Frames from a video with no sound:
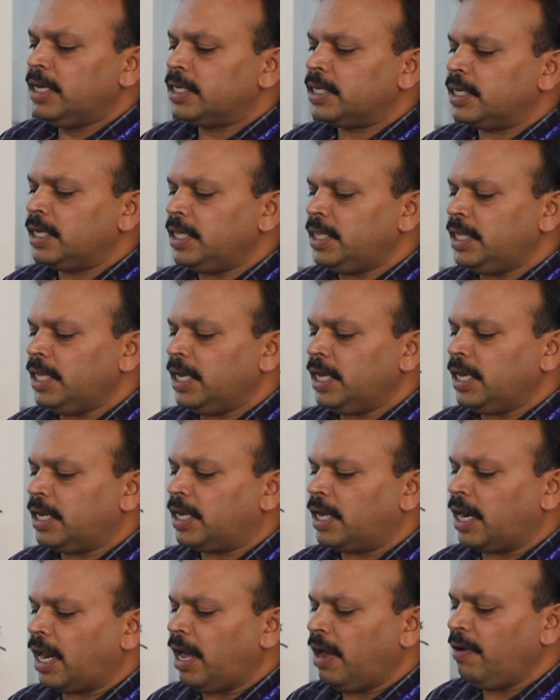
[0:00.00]
In the
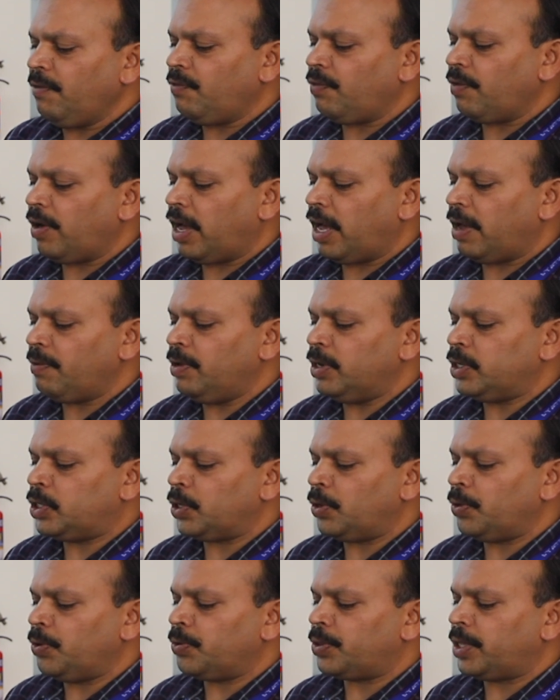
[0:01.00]
graph, I will
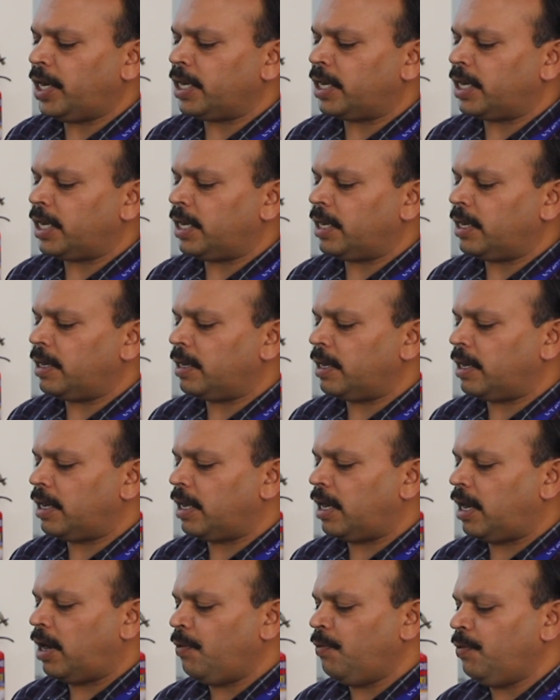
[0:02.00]
show you that.
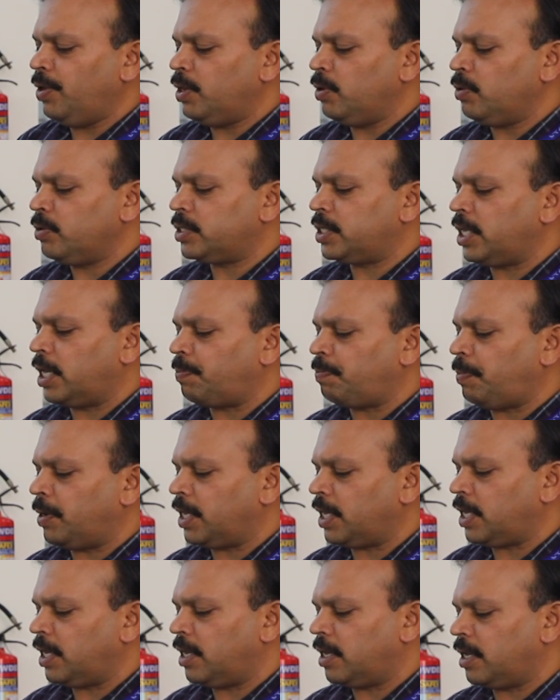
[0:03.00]
How we use that
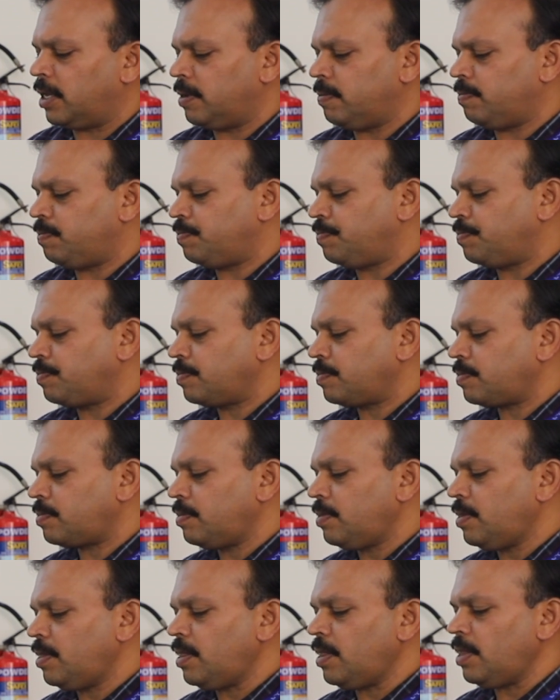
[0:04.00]
particular
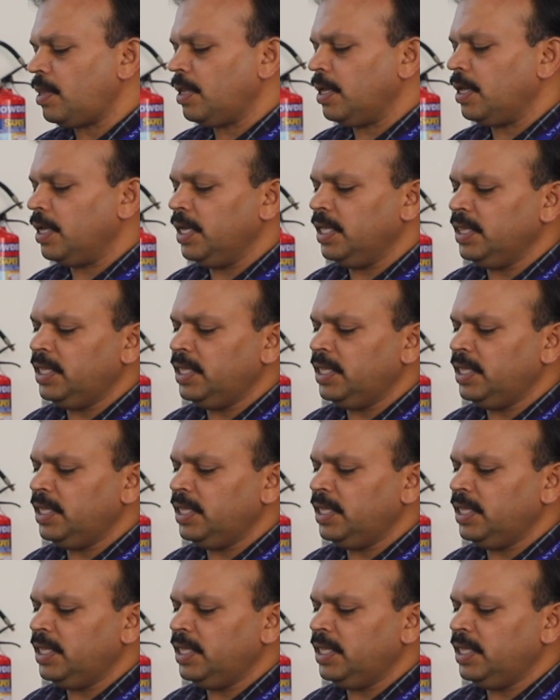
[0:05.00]
in